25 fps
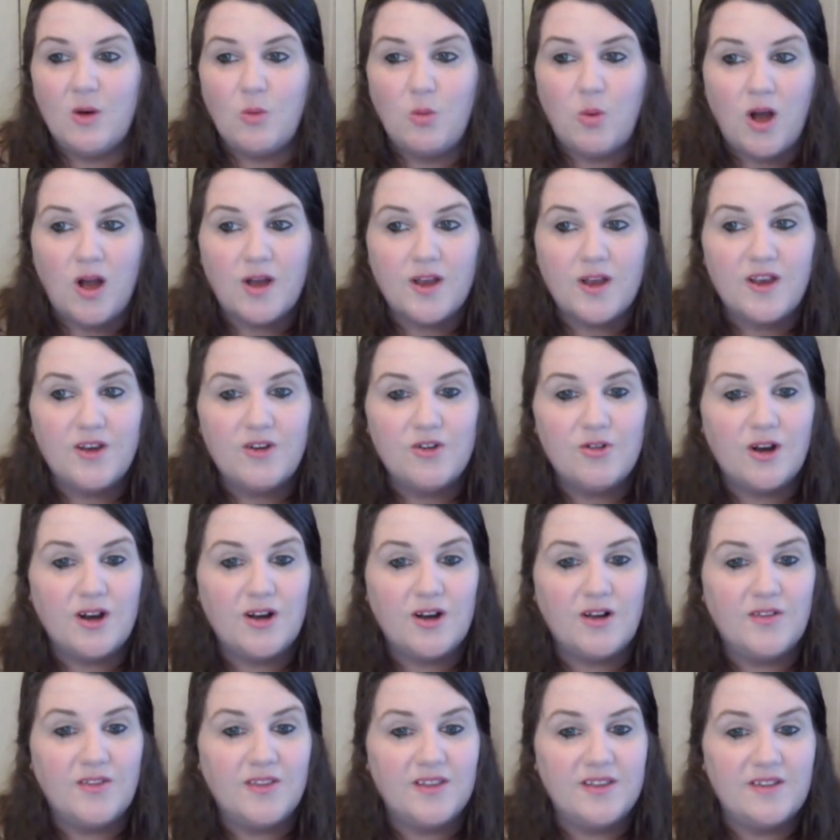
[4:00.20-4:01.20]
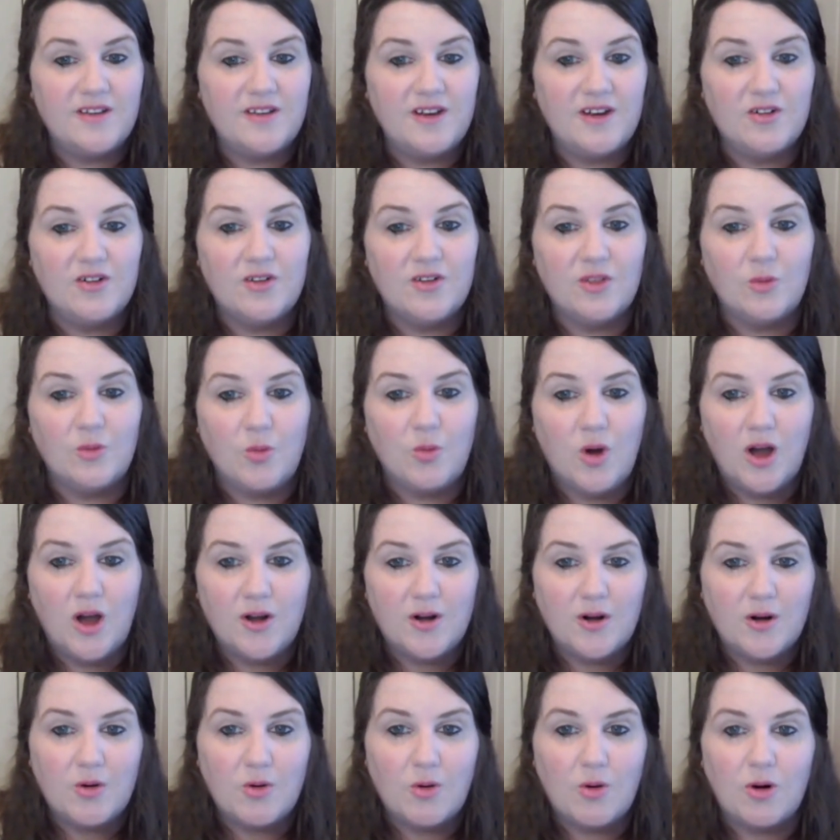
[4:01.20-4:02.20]
a walking trail that's near to the
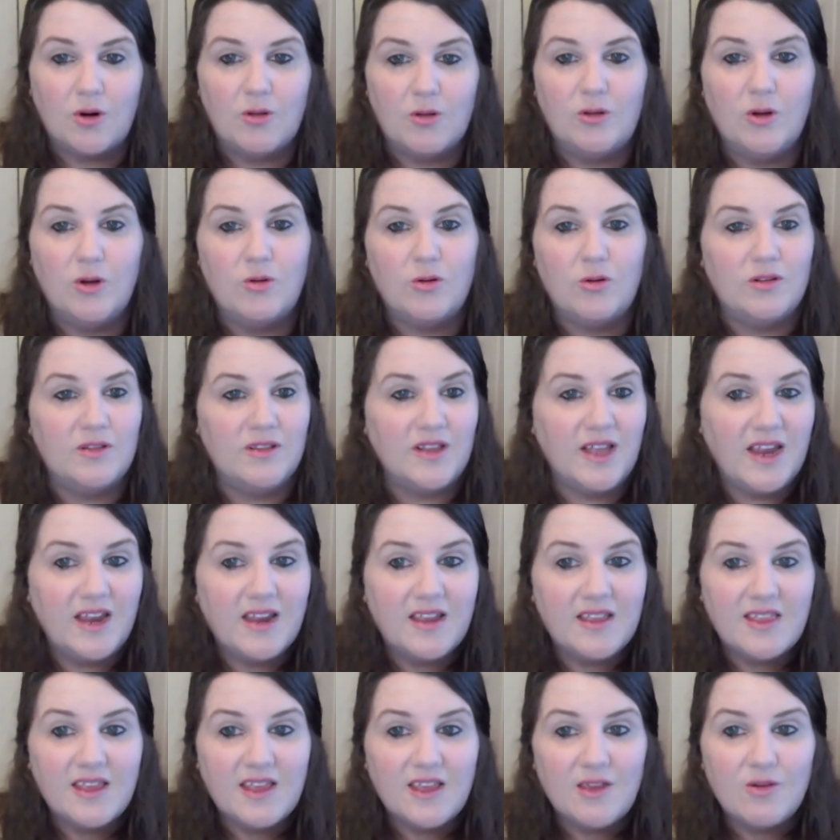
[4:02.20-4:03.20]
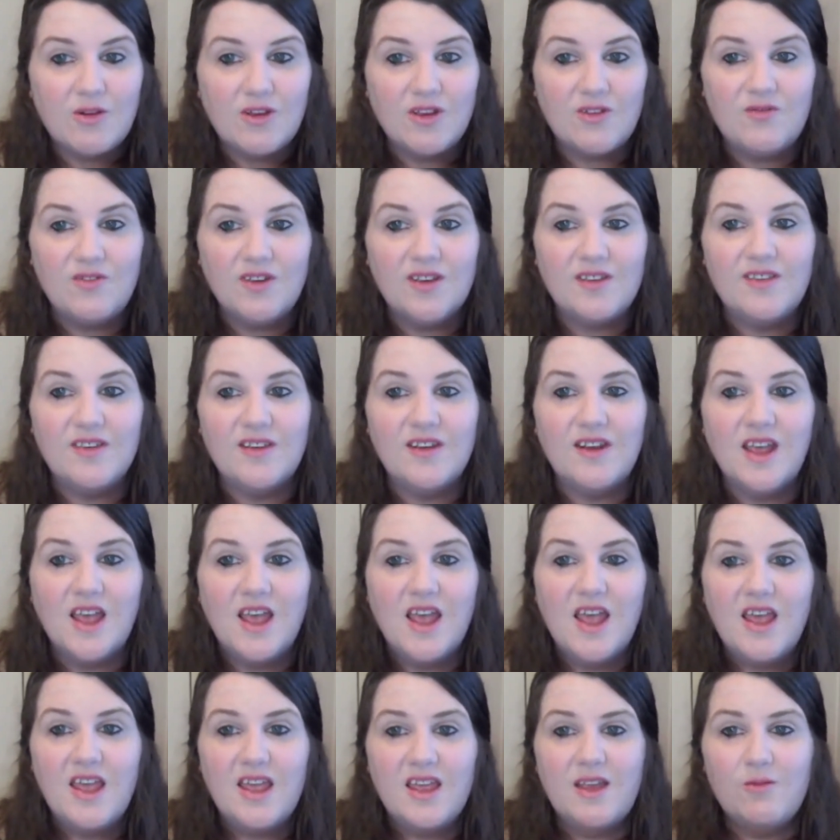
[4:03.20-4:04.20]
water or a local lake that you can visit,
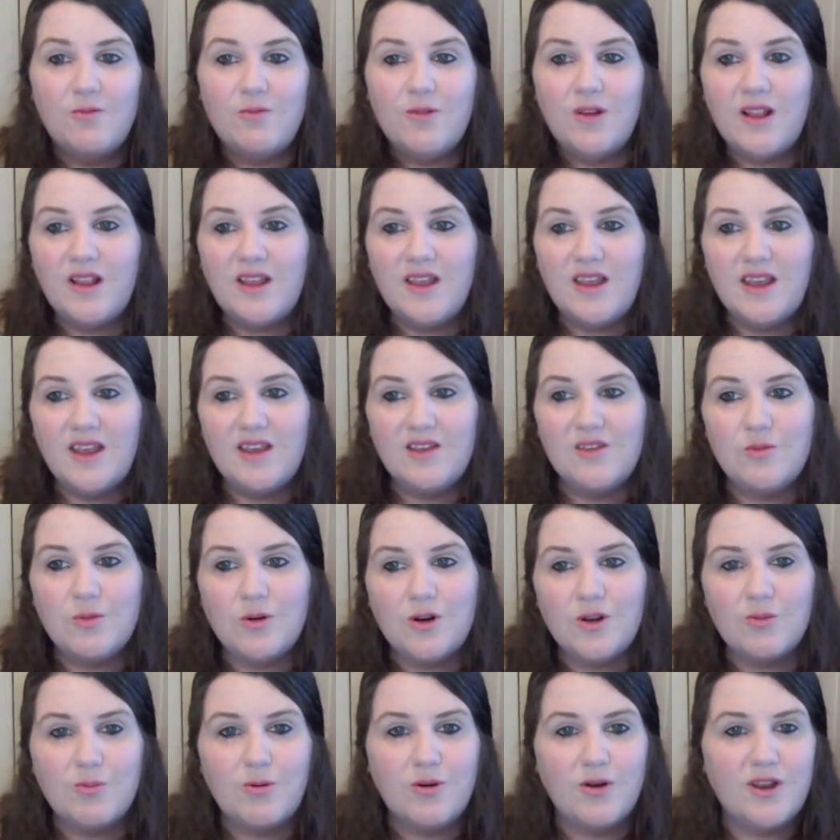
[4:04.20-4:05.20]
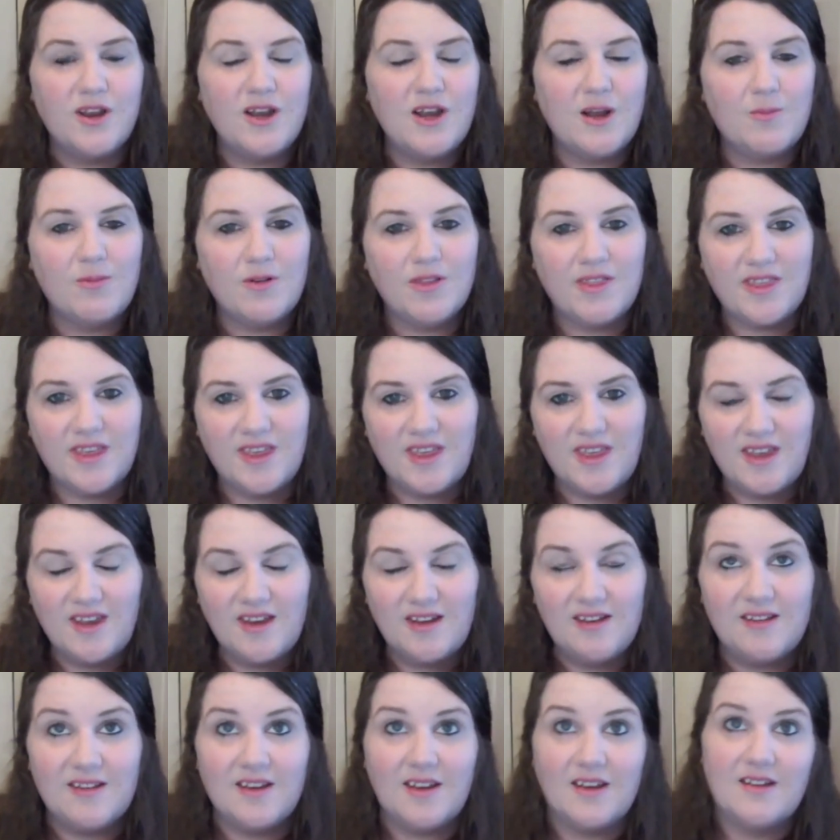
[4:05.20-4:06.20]
it really is worth putting up with
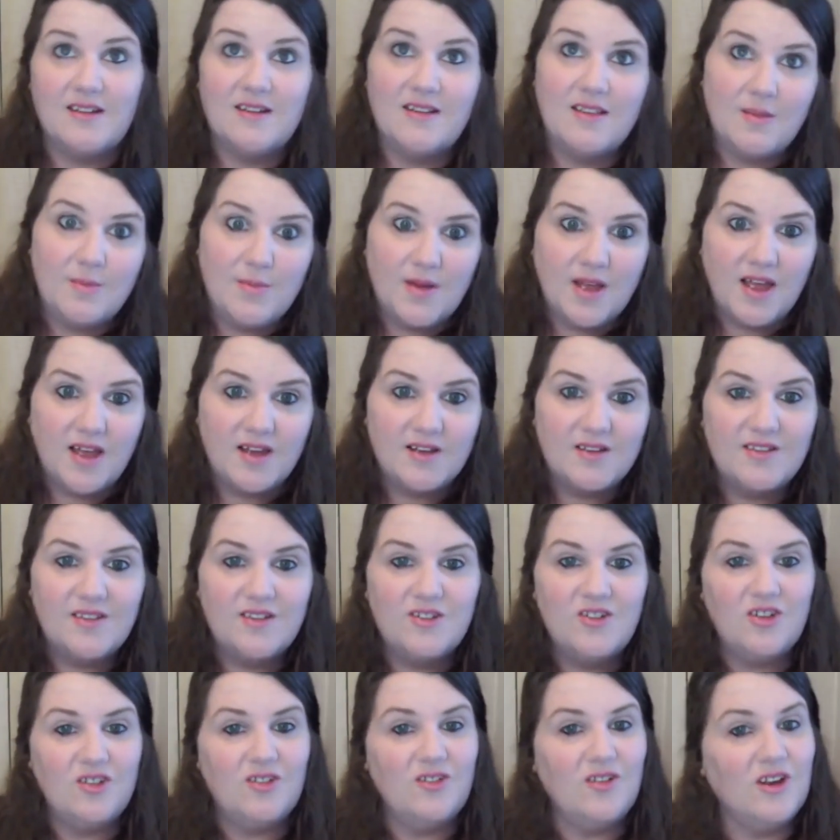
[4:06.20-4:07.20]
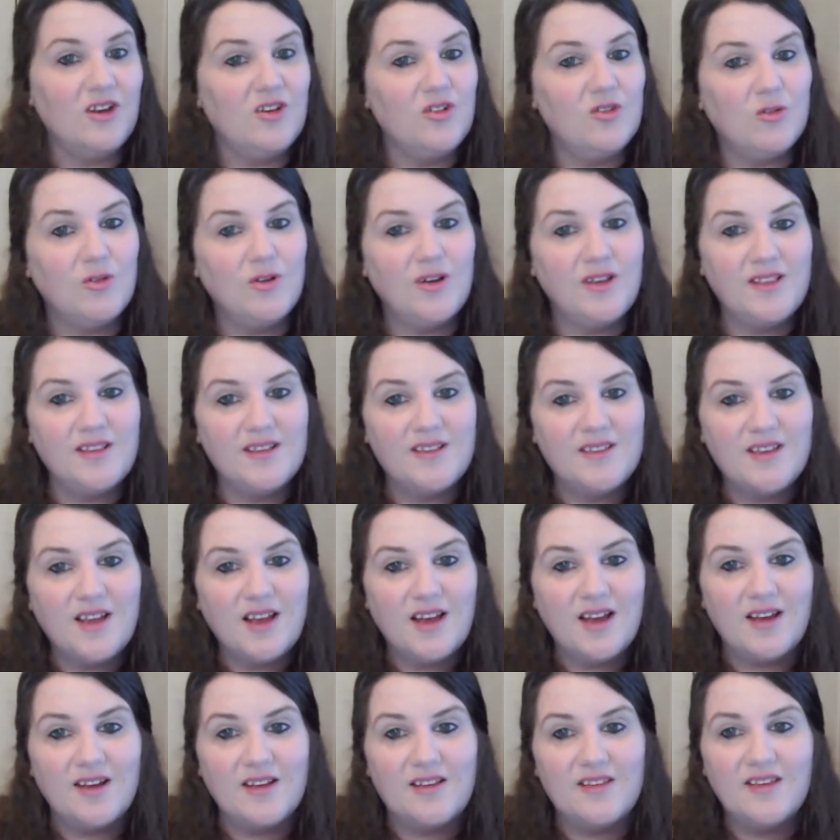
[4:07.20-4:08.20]
heat and the bugs and just enjoying the
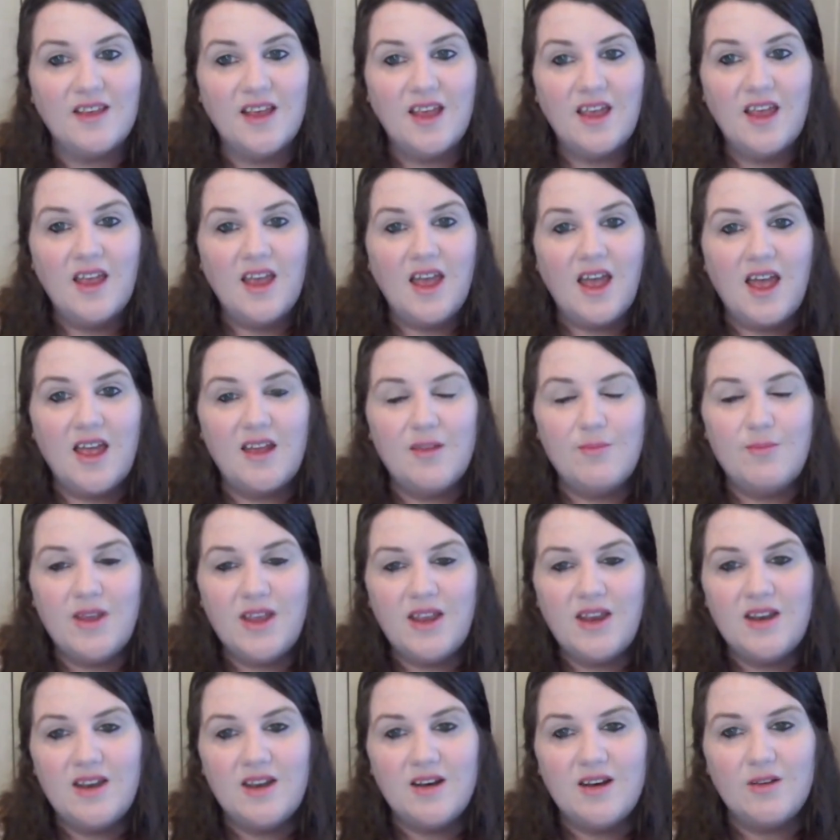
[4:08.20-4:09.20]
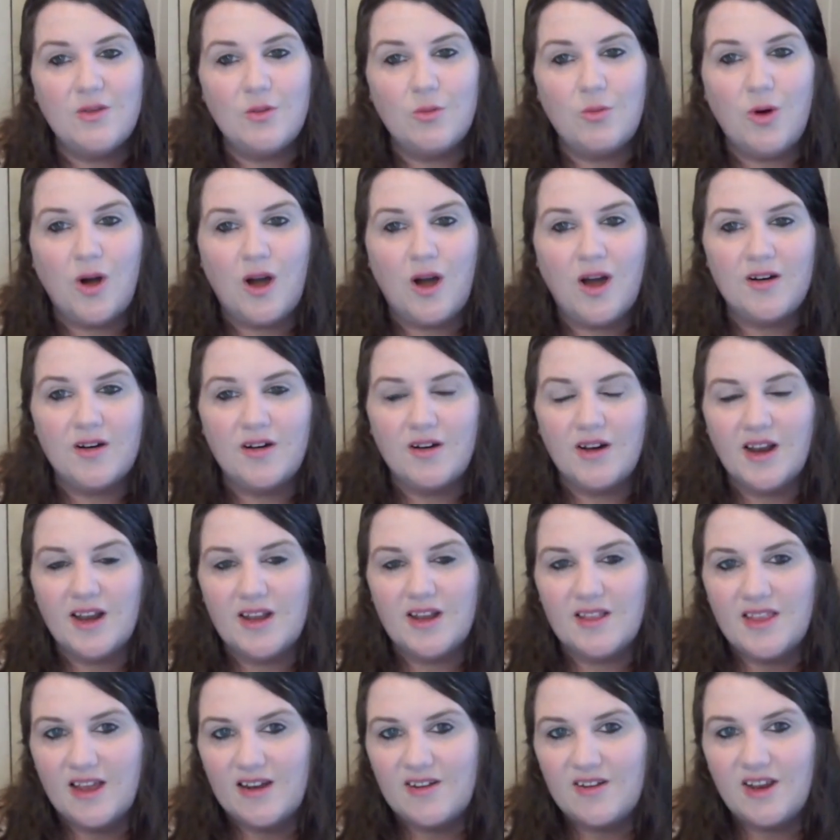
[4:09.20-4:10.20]
sights. And being near the water,
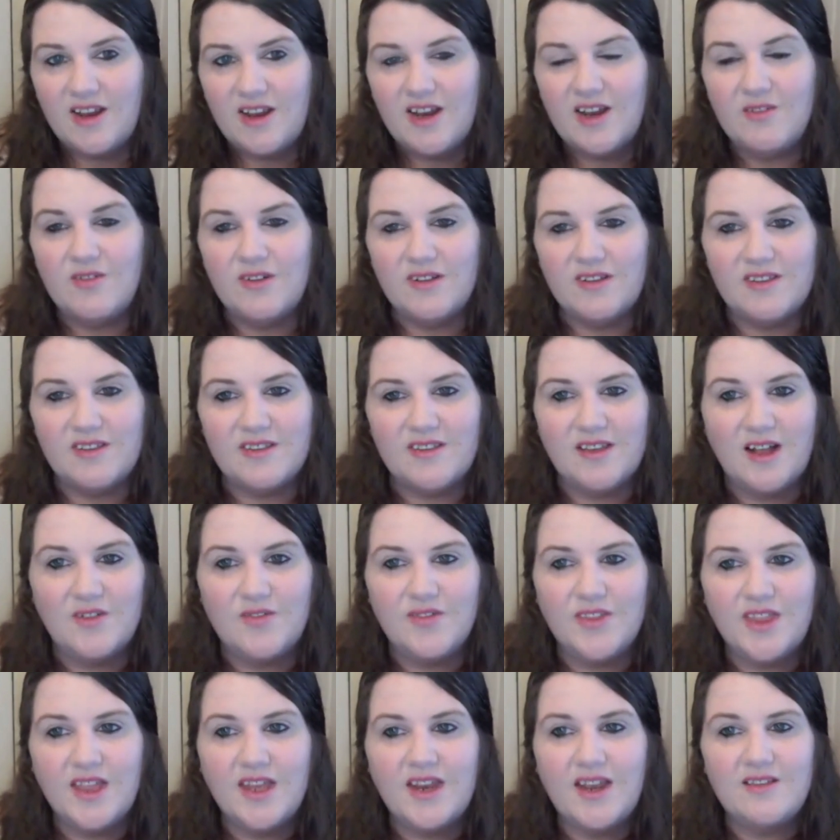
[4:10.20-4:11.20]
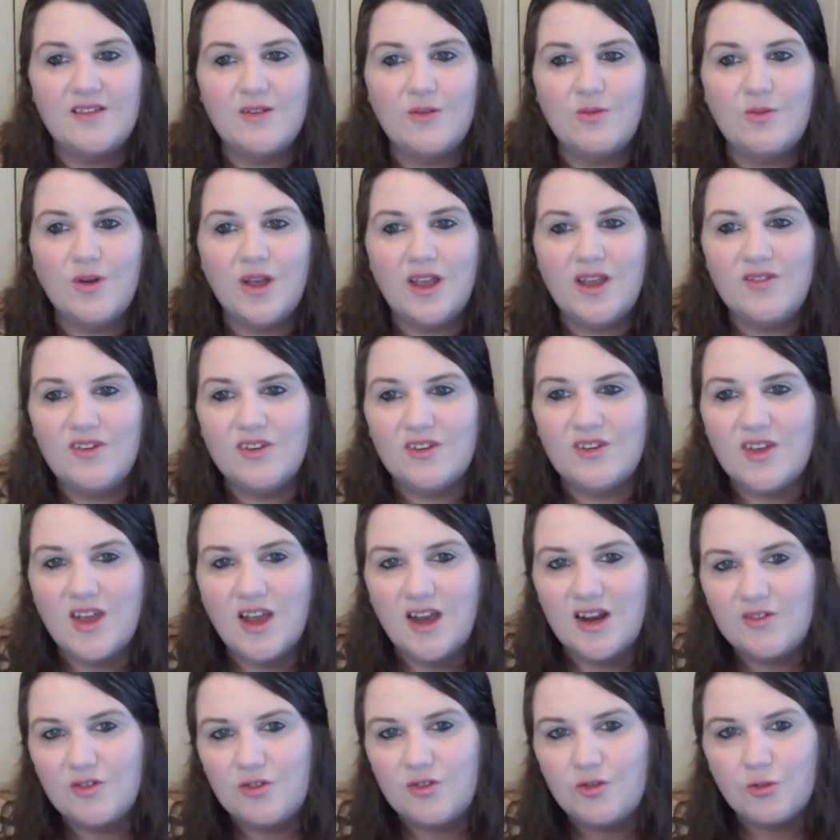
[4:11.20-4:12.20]
that in of itself, that has a way of just
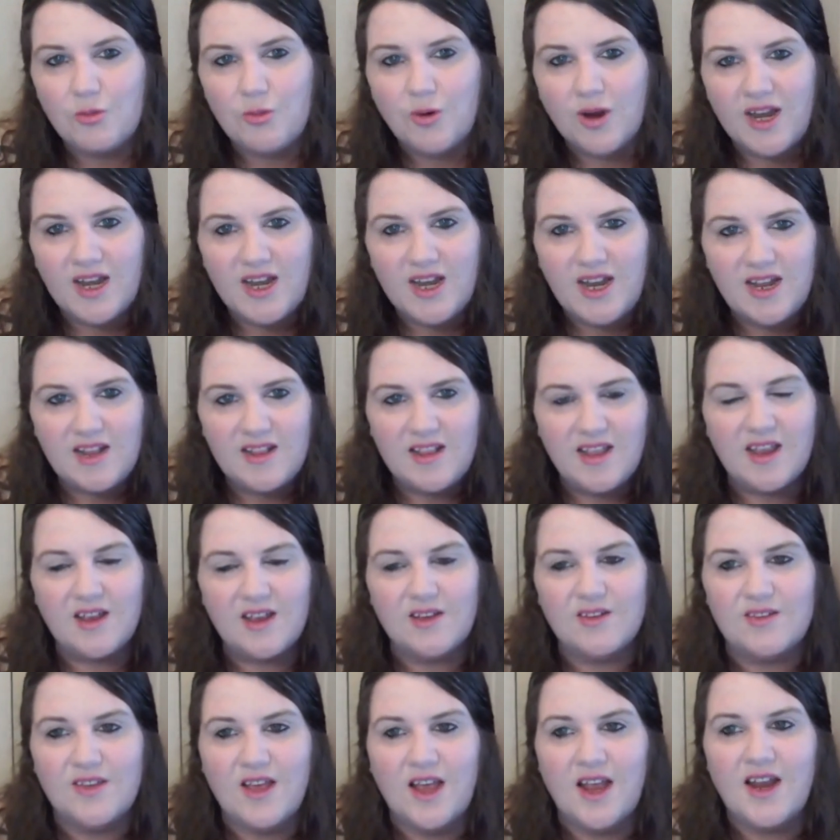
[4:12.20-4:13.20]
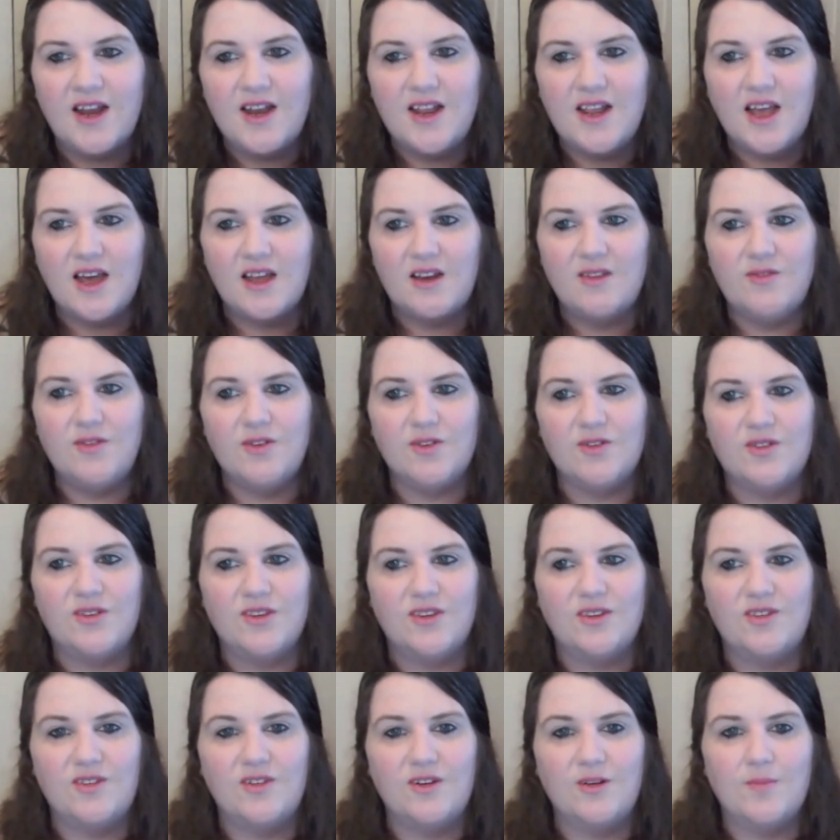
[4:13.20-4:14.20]
kind of draining the anxiety out of your
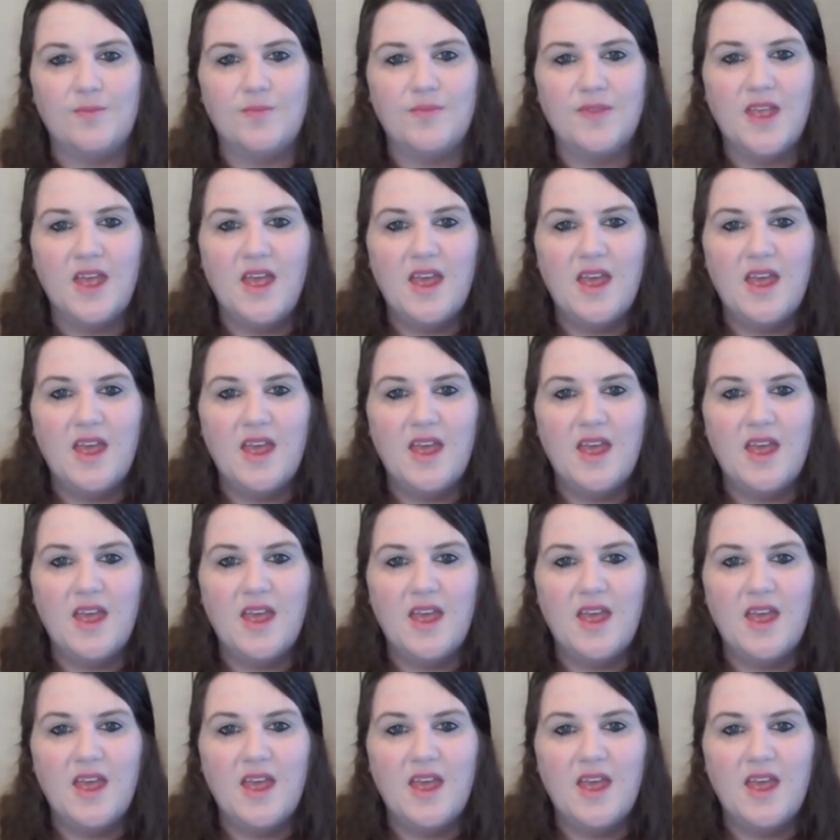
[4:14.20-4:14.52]
system.